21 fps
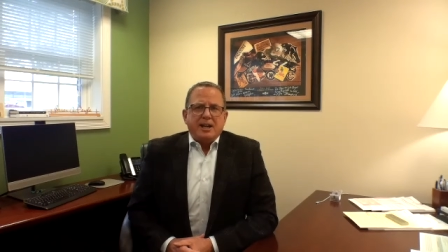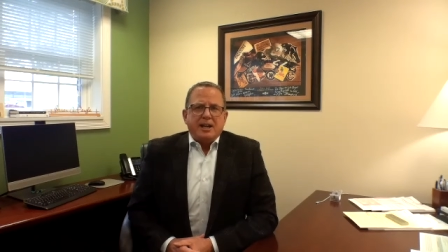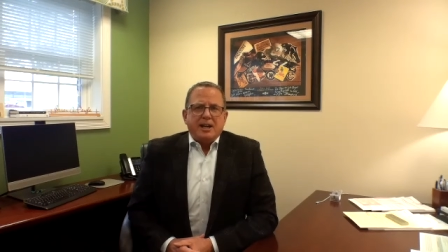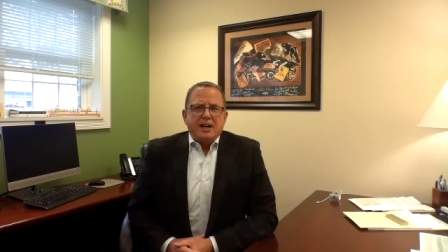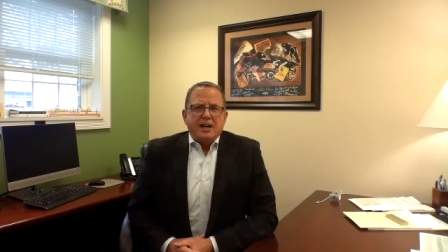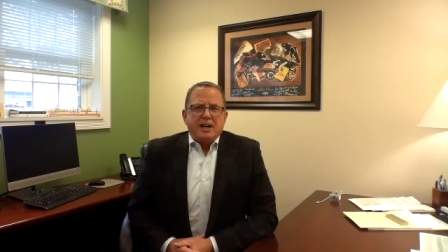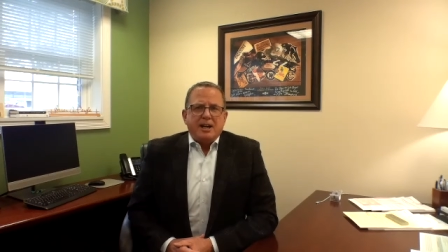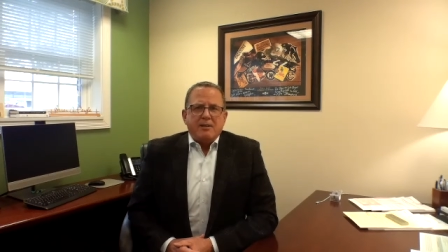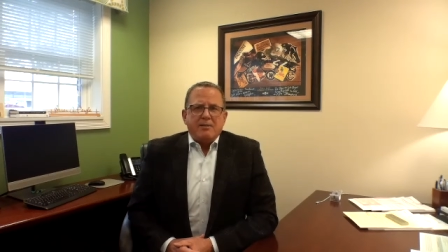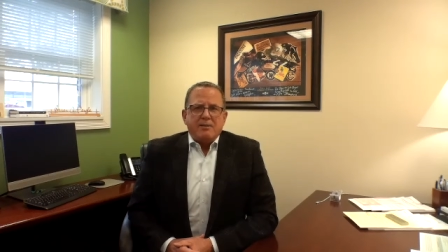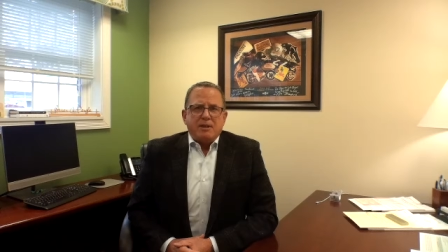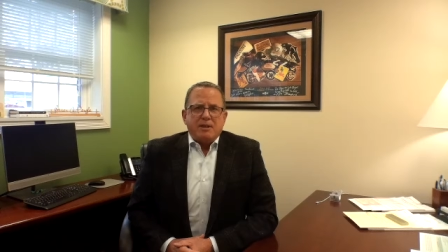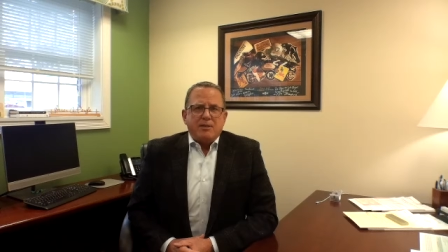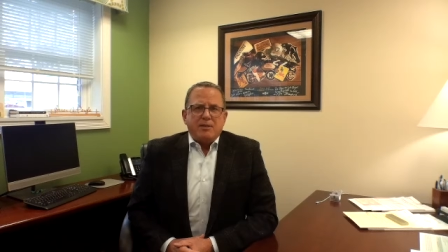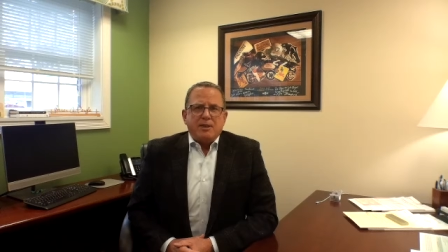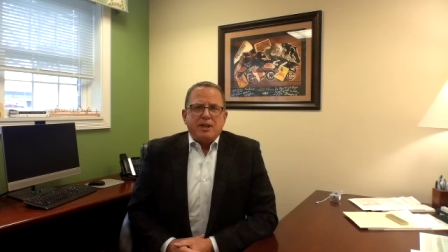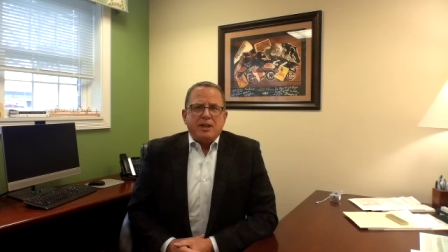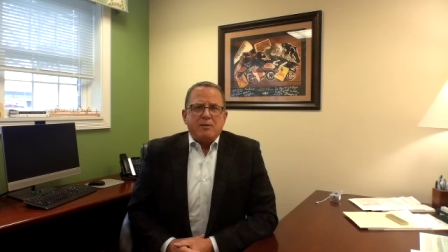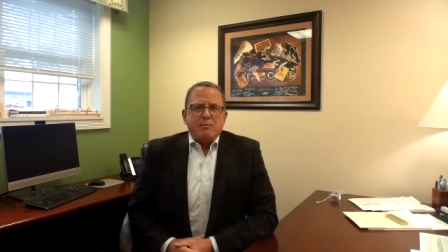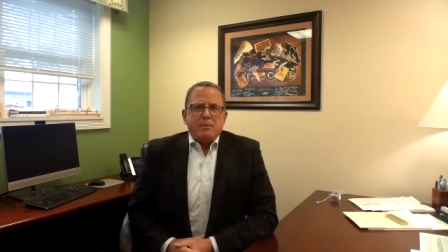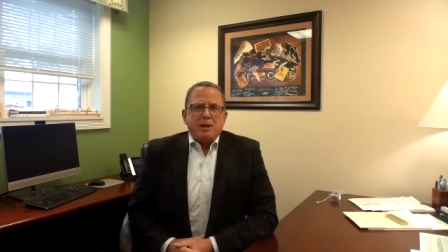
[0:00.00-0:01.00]
the
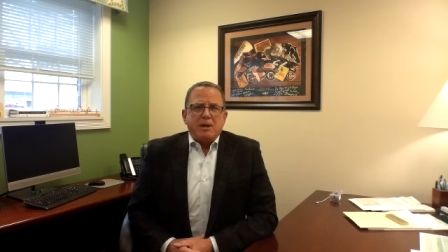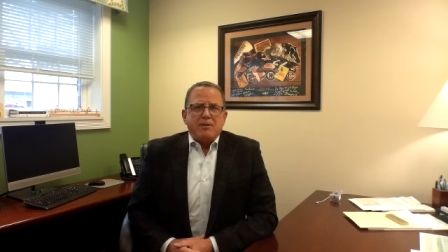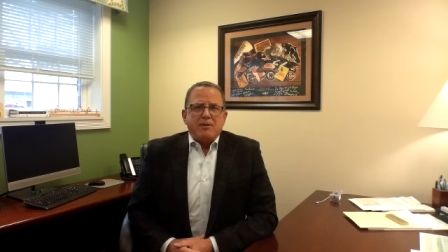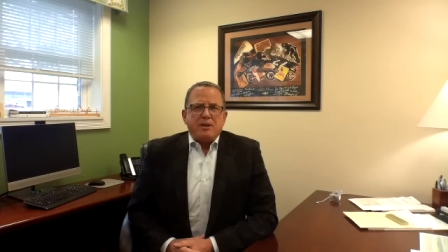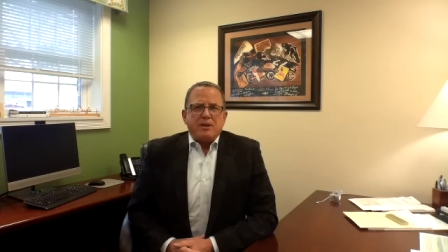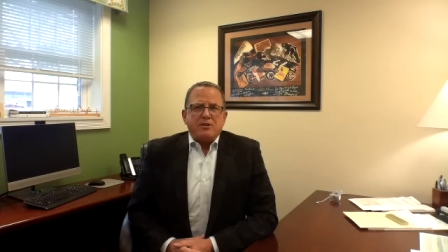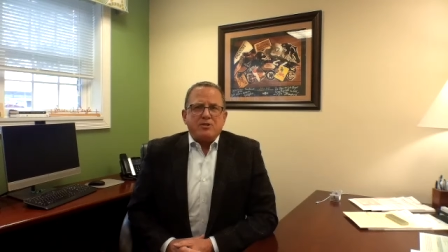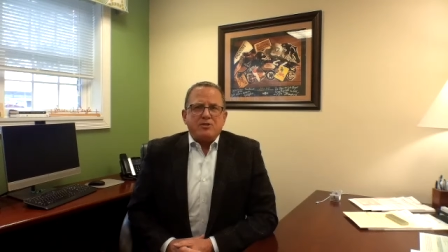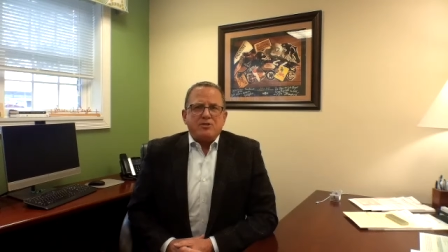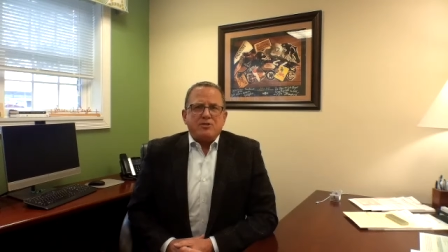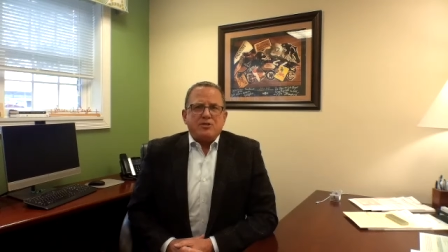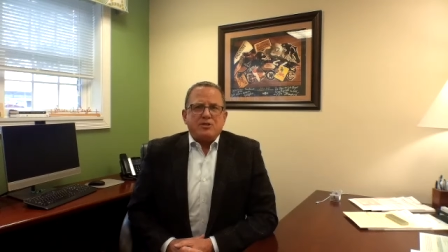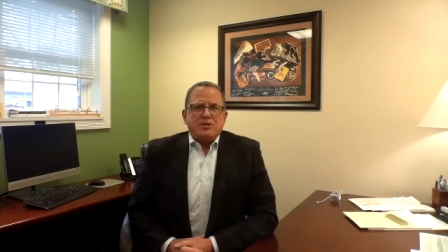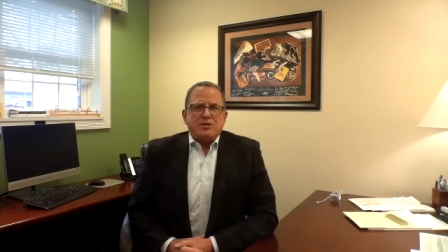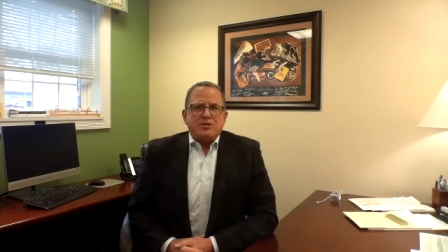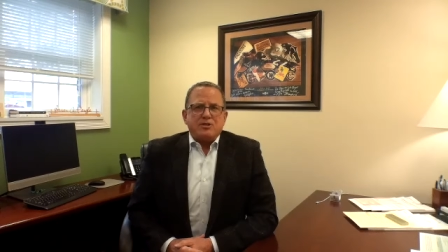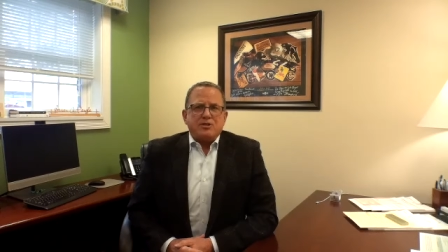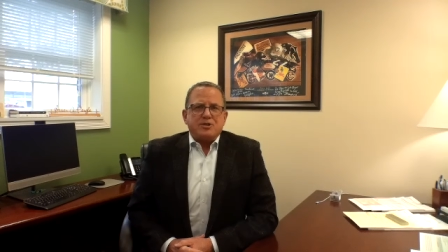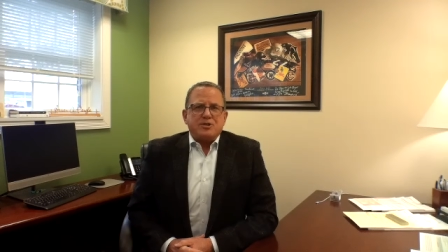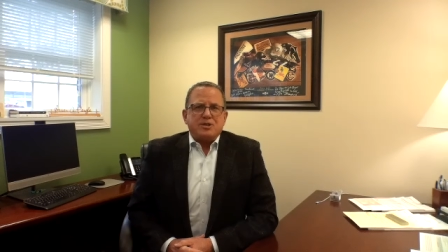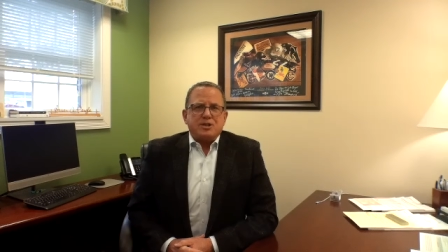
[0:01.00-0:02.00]
then Methodist
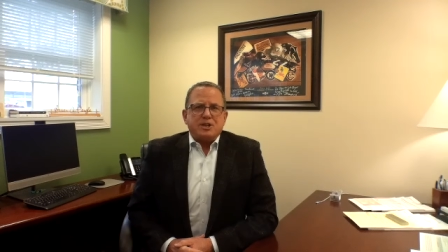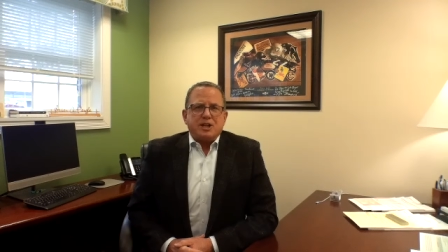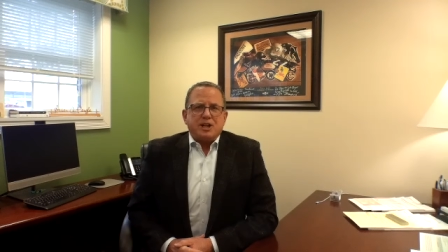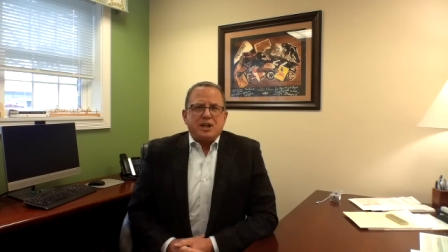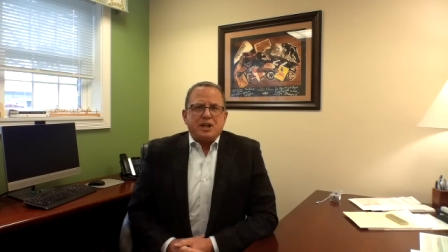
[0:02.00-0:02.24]
Church.